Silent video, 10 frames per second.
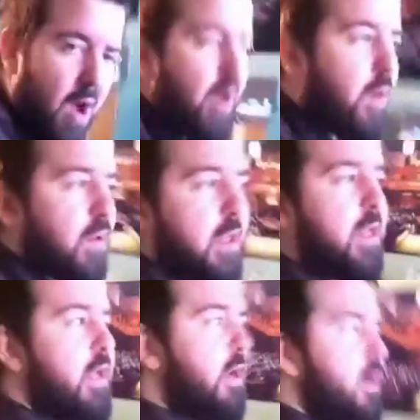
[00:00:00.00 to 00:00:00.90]
not
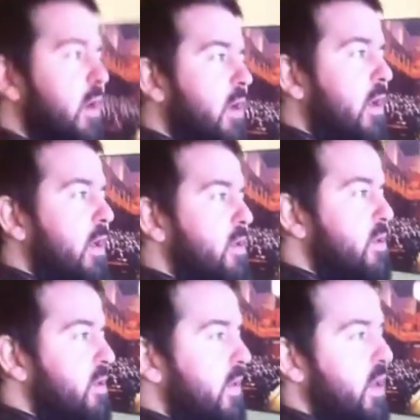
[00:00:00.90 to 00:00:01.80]
only
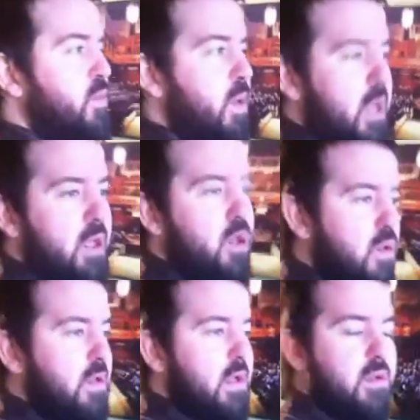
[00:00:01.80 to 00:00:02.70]
is this being
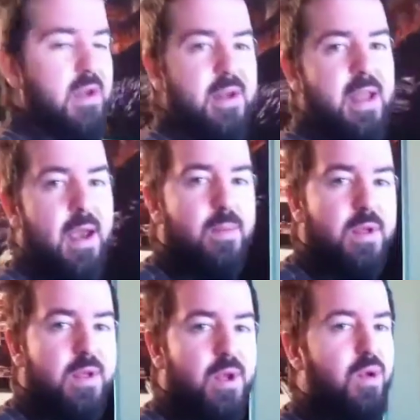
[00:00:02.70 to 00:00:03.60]
used as an
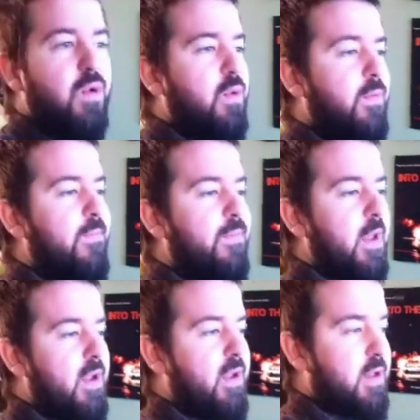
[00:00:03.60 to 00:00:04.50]
attempt to
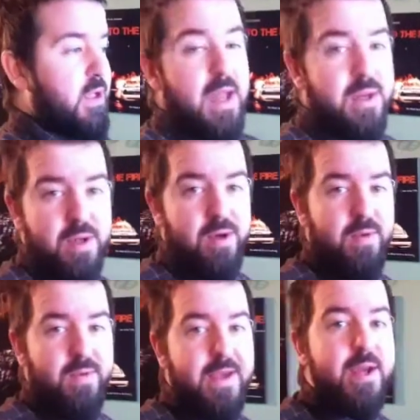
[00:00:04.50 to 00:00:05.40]

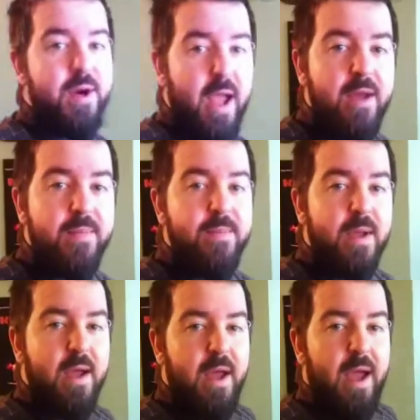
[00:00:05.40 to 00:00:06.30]
censor the internet
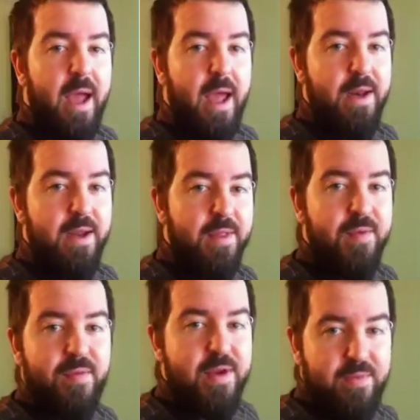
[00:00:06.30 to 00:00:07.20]
and the
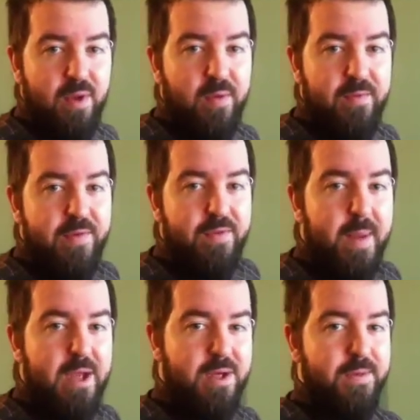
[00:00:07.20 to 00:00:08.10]
free flow of
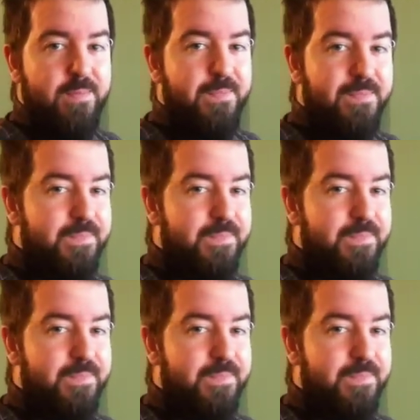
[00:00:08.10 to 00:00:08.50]
information,